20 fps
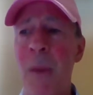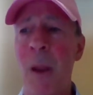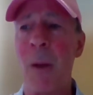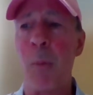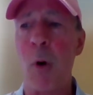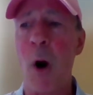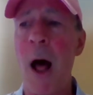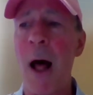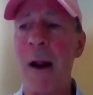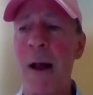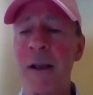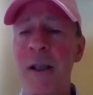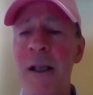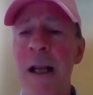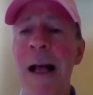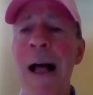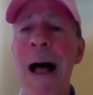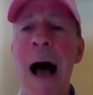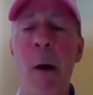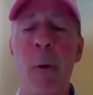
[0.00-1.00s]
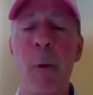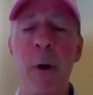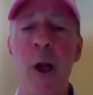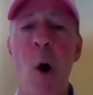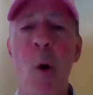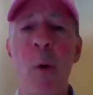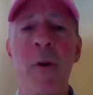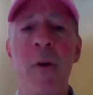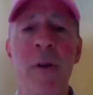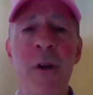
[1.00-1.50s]
products. I would
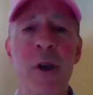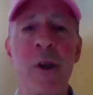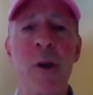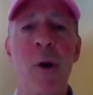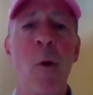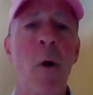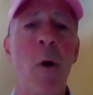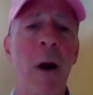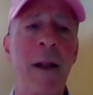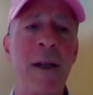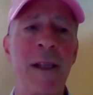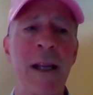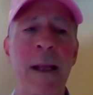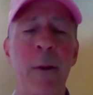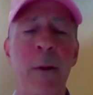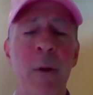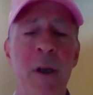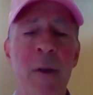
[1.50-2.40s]
go to the store in St.